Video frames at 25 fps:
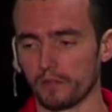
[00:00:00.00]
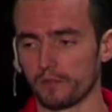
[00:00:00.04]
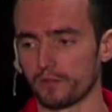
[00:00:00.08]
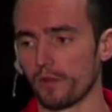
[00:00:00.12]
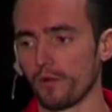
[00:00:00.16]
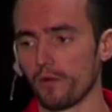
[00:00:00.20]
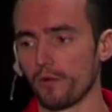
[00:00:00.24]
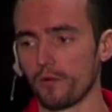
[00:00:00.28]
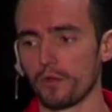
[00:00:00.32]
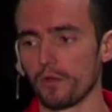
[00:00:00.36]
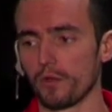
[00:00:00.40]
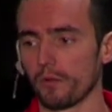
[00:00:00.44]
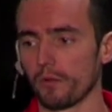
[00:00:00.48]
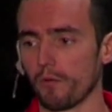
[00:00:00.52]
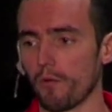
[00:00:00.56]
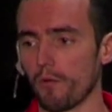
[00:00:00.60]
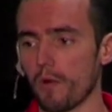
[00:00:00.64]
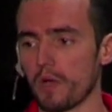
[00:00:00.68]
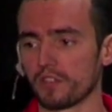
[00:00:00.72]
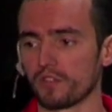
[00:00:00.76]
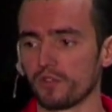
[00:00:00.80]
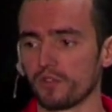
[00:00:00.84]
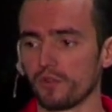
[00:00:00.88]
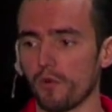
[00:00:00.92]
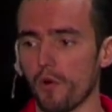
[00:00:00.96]
So you,
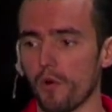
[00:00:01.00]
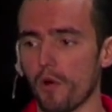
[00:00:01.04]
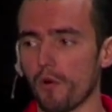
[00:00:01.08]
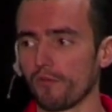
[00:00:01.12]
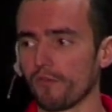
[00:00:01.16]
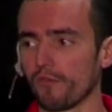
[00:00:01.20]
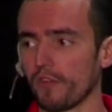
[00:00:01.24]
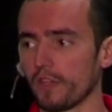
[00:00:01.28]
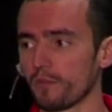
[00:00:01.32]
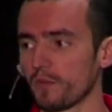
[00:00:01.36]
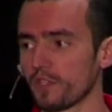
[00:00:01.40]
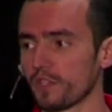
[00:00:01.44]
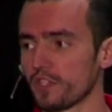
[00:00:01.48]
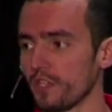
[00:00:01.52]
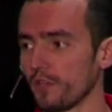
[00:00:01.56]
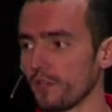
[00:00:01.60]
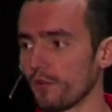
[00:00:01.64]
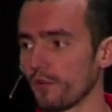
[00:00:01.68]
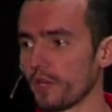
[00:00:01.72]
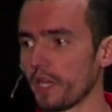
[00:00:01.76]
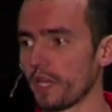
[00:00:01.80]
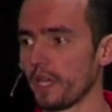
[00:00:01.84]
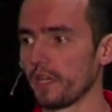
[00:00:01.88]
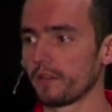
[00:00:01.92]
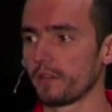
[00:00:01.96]
once you own that machine
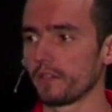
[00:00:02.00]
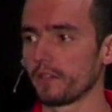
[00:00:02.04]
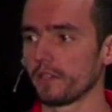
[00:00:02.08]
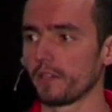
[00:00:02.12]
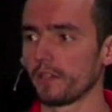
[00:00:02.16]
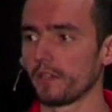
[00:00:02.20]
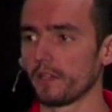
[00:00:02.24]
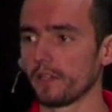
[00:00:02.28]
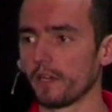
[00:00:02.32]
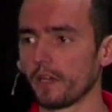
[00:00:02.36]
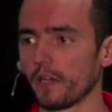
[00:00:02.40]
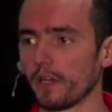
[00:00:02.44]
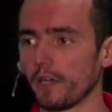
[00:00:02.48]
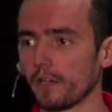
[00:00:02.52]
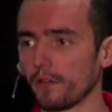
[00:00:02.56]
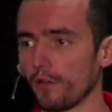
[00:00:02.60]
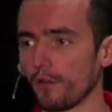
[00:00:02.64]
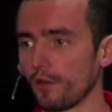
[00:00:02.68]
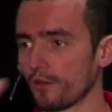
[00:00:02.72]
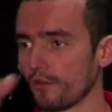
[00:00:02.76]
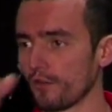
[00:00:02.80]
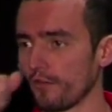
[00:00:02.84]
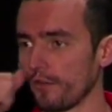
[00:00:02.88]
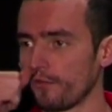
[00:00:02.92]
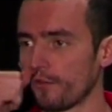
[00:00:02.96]
or get uh, a
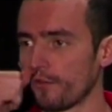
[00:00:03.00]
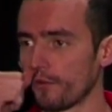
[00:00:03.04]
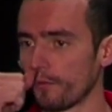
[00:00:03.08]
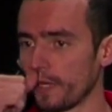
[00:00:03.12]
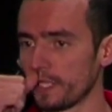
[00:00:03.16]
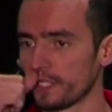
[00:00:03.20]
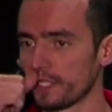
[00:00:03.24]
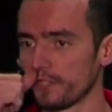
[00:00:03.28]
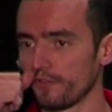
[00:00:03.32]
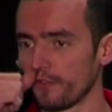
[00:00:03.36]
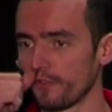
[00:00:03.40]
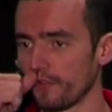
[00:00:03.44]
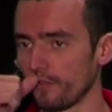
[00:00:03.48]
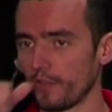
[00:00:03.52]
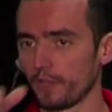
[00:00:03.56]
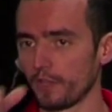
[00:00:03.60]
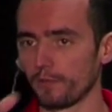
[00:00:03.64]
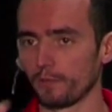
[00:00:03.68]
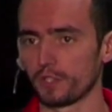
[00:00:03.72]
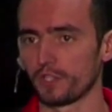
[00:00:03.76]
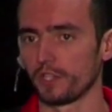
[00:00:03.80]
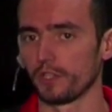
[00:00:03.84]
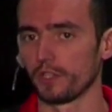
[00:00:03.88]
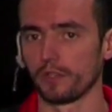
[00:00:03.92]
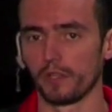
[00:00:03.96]
lot of information from that
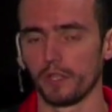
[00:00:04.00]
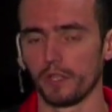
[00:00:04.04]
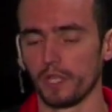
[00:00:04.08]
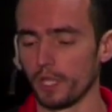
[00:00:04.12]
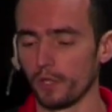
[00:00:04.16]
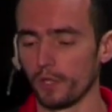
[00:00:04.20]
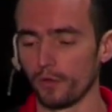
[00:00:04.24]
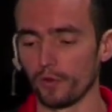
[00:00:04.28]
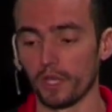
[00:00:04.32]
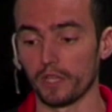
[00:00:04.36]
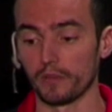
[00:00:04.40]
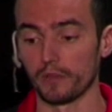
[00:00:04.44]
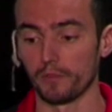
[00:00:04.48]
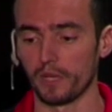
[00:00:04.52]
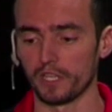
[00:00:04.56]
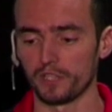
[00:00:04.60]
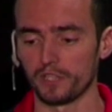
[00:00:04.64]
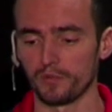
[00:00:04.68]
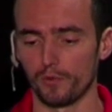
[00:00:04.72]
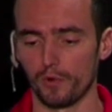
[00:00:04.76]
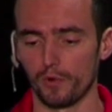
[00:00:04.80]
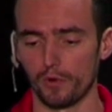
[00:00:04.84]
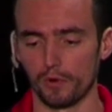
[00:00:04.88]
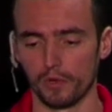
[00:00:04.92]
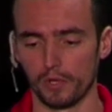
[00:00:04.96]
machine, you get much
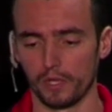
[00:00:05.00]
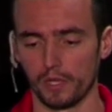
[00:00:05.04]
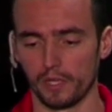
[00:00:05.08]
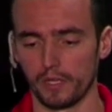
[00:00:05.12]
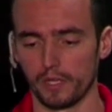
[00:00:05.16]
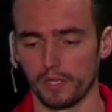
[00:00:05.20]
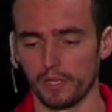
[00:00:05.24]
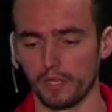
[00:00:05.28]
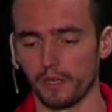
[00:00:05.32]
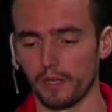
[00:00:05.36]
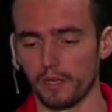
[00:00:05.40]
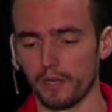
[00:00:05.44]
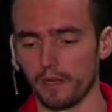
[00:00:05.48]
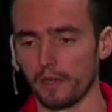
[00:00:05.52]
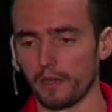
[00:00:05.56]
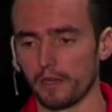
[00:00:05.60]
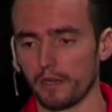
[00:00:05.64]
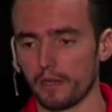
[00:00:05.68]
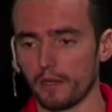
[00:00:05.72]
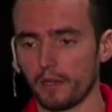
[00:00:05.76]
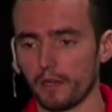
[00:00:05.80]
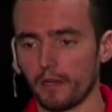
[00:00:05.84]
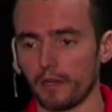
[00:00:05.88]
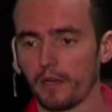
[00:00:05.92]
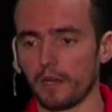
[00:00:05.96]
more
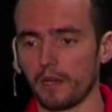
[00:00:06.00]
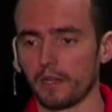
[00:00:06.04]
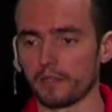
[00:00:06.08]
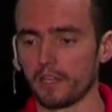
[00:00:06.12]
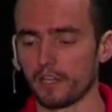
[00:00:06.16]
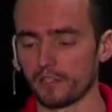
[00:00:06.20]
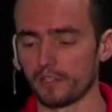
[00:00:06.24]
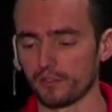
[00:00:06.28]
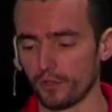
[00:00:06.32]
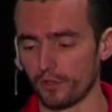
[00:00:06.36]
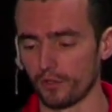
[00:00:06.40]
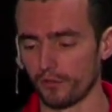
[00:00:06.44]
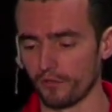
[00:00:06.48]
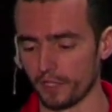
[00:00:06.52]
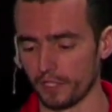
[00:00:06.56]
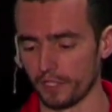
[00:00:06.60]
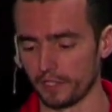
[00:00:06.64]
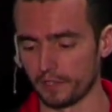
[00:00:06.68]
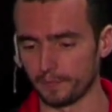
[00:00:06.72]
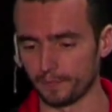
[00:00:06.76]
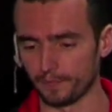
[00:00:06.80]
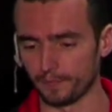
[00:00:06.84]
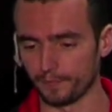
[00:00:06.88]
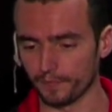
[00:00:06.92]
uh, attack surface.